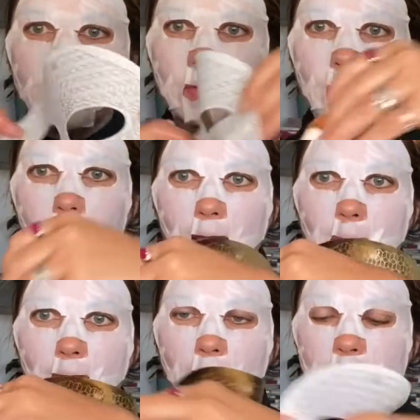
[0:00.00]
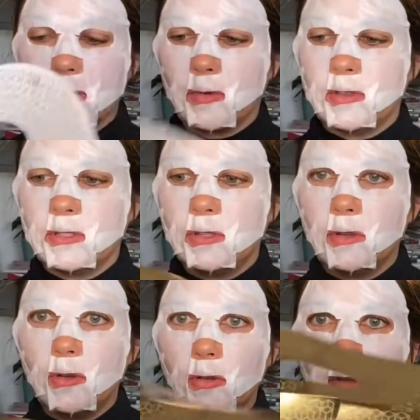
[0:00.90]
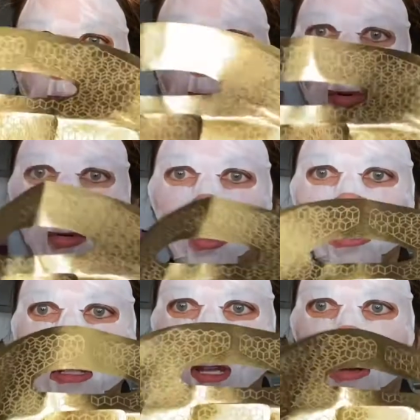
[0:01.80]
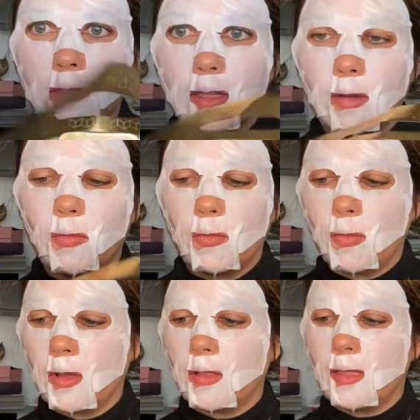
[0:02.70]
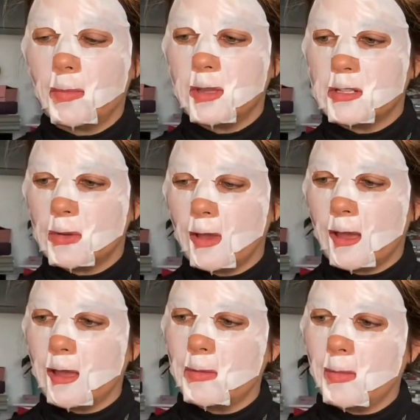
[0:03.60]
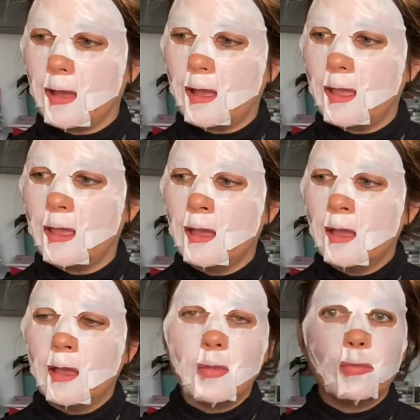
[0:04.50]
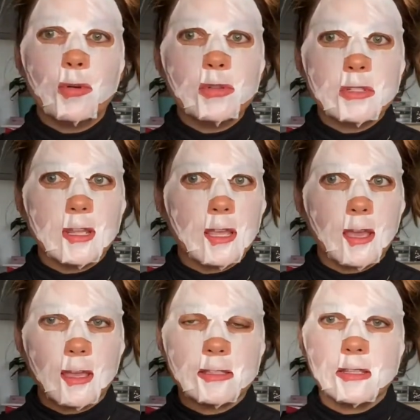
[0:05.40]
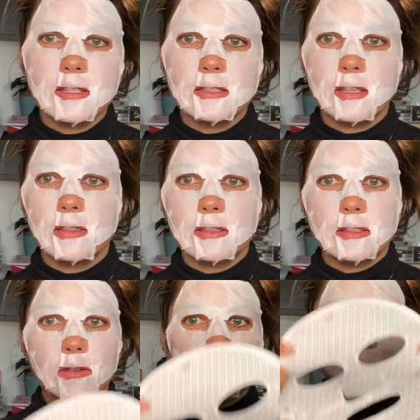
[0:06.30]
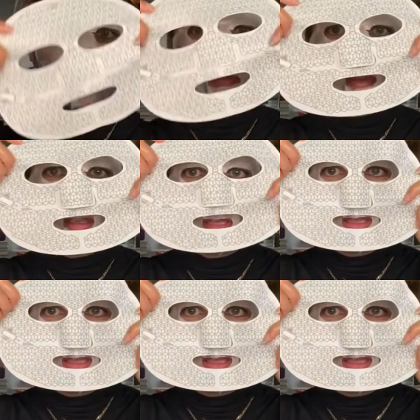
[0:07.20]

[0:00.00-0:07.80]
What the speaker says: dry mask with 2 little ports here that will allow me to add my boosting essence, and this is going to be